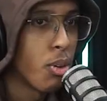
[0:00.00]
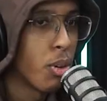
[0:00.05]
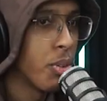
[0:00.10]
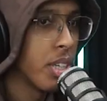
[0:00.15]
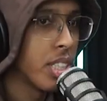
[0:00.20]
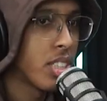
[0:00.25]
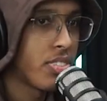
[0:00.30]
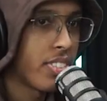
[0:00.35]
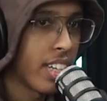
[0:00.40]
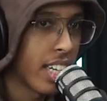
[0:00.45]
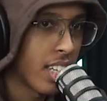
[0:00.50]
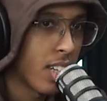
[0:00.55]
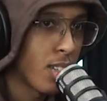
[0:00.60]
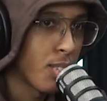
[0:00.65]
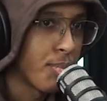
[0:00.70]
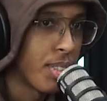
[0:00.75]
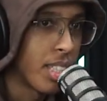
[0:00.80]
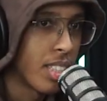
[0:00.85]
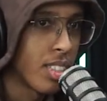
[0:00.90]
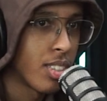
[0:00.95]
one way to find out,
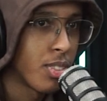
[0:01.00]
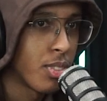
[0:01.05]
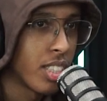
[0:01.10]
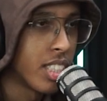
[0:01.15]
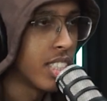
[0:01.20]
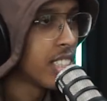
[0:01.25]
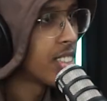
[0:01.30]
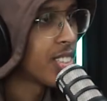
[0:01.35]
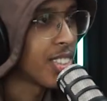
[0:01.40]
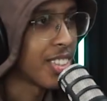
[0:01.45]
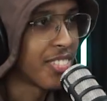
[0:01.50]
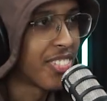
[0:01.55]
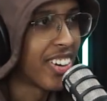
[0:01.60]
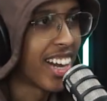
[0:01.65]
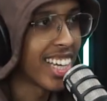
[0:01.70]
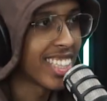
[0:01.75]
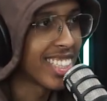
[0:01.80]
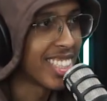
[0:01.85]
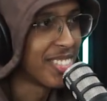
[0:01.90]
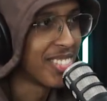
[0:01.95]
man. We need to
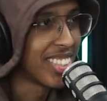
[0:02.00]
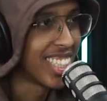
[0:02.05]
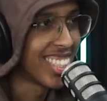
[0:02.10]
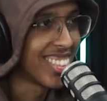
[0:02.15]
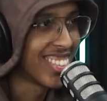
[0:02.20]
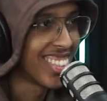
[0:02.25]
invite him here,